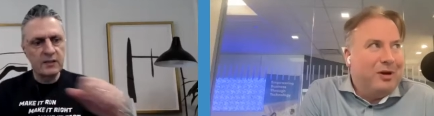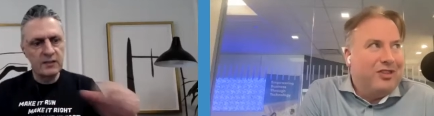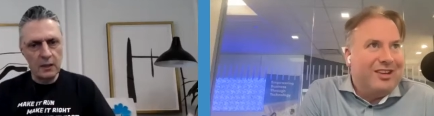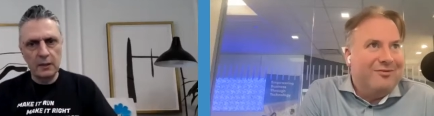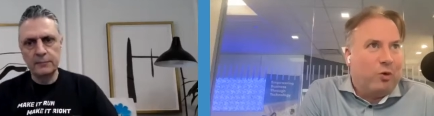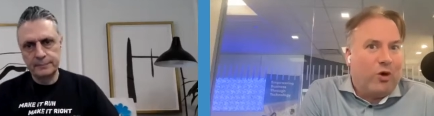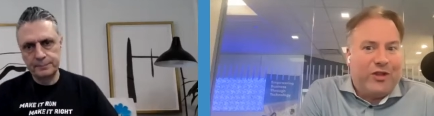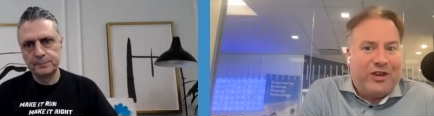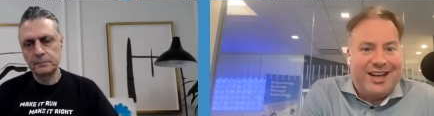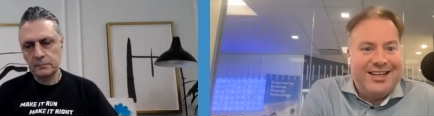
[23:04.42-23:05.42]
Speaker 1: put exactly. the roll
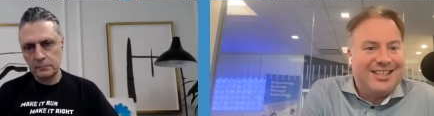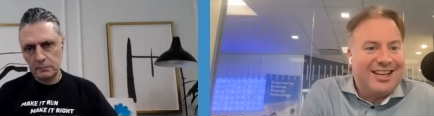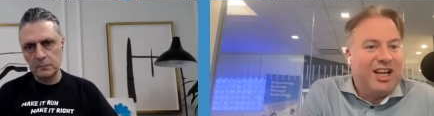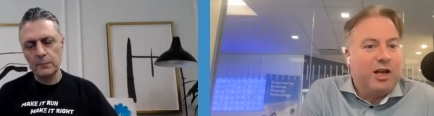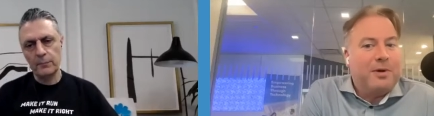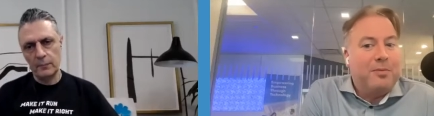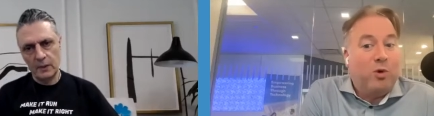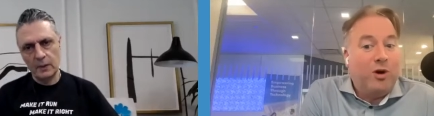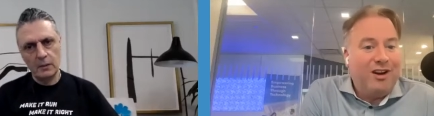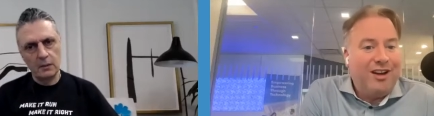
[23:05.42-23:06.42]
the dice a little bit
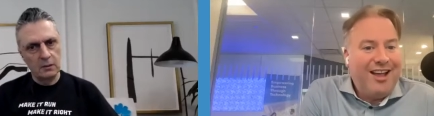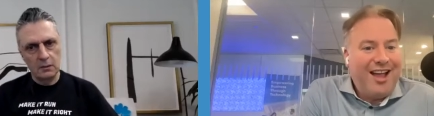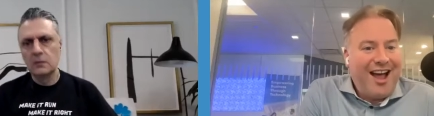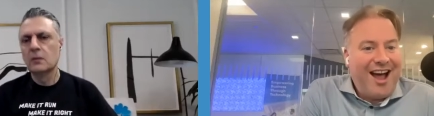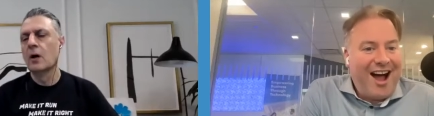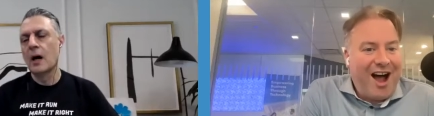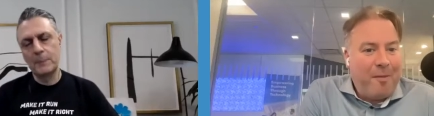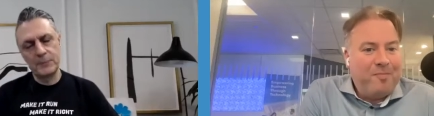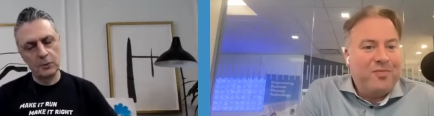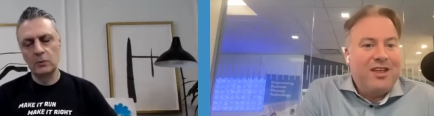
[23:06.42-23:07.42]
more
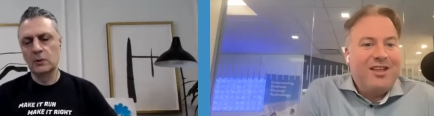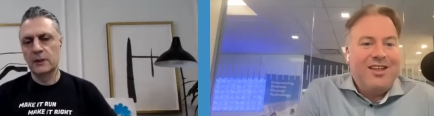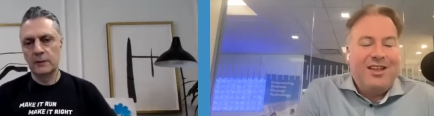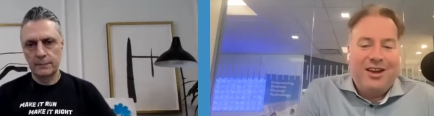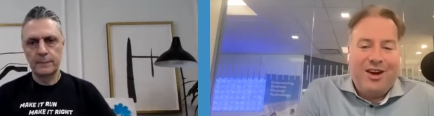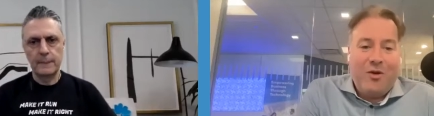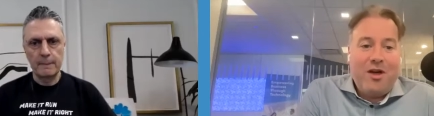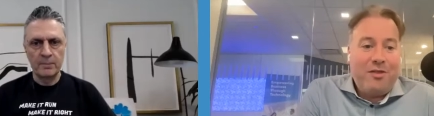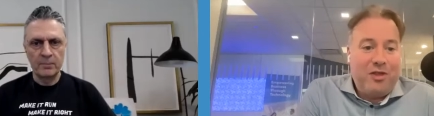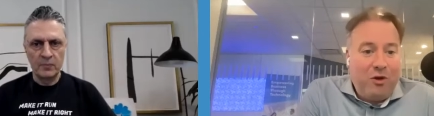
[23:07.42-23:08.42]
um Absolutely. you know
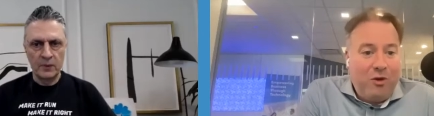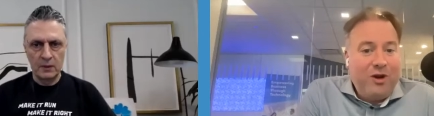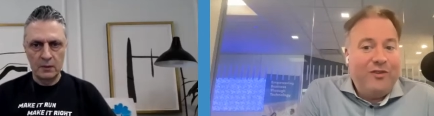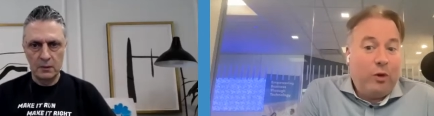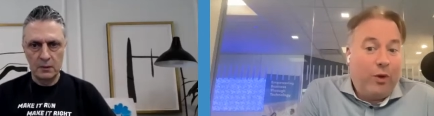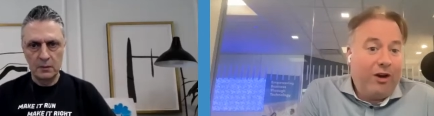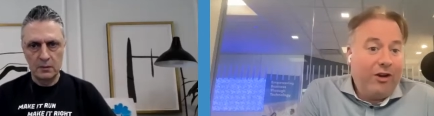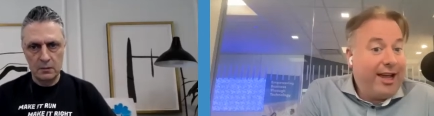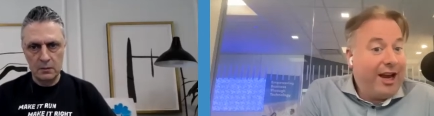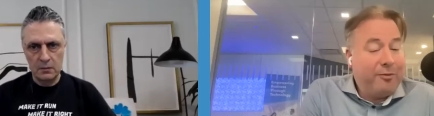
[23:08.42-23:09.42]
though if you want to
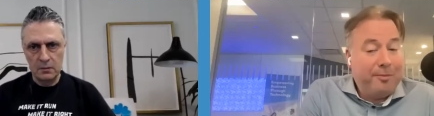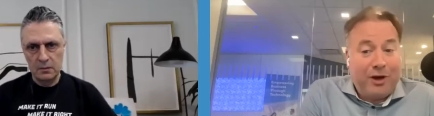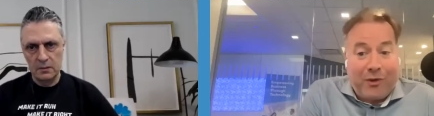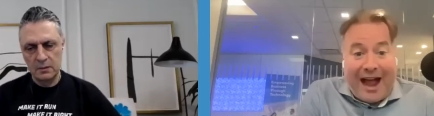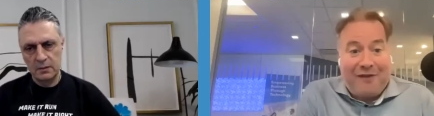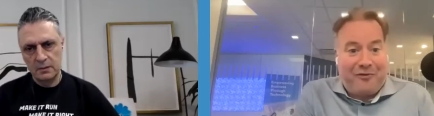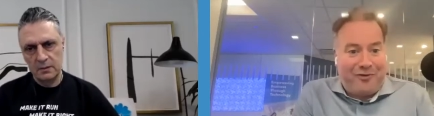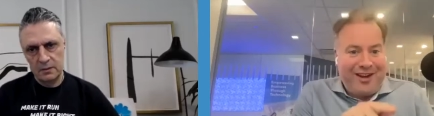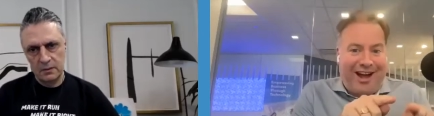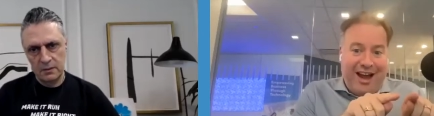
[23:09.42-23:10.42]
look at it from a graph
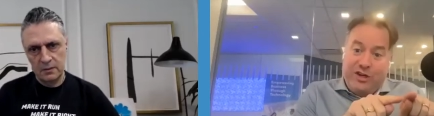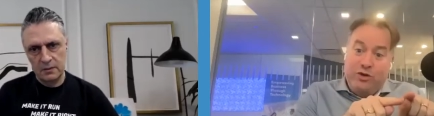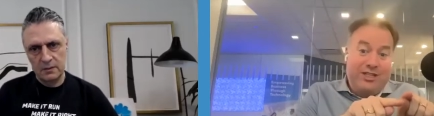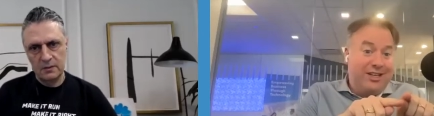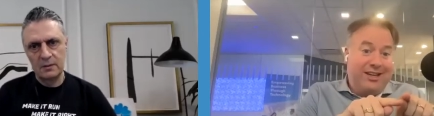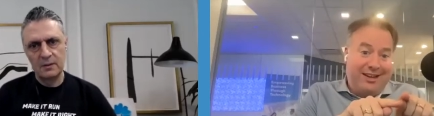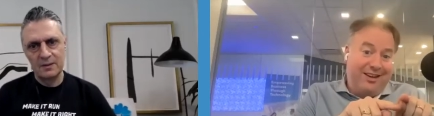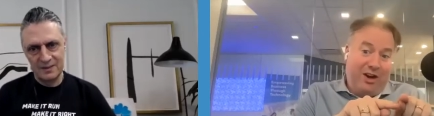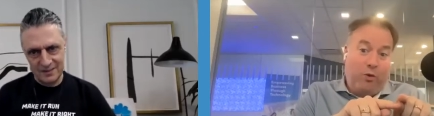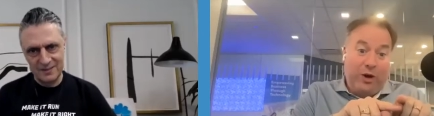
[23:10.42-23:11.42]
I do see,
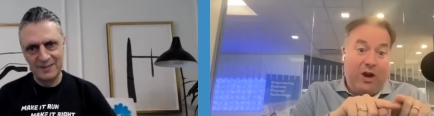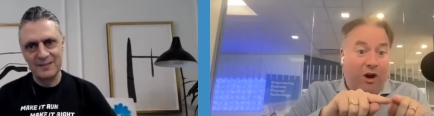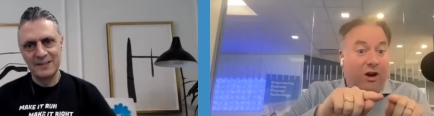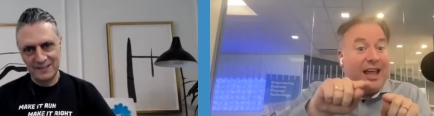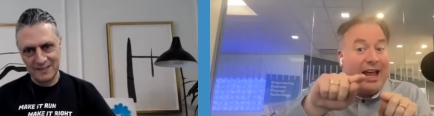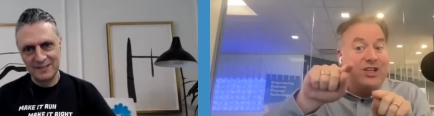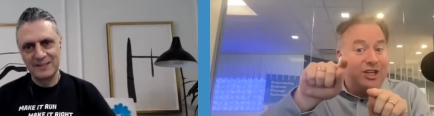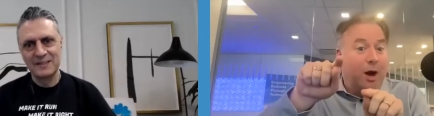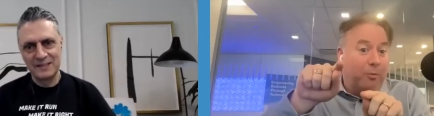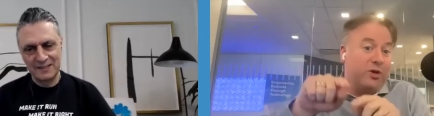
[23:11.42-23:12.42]
you know, we are
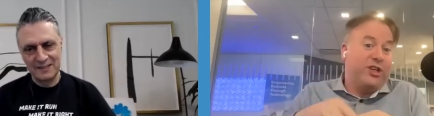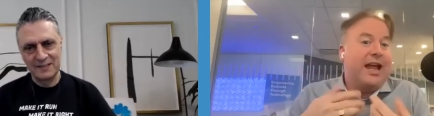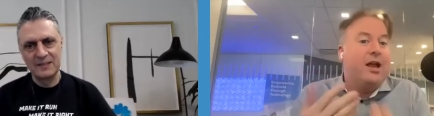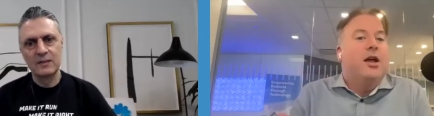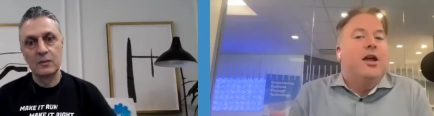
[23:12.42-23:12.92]
catching up, which again,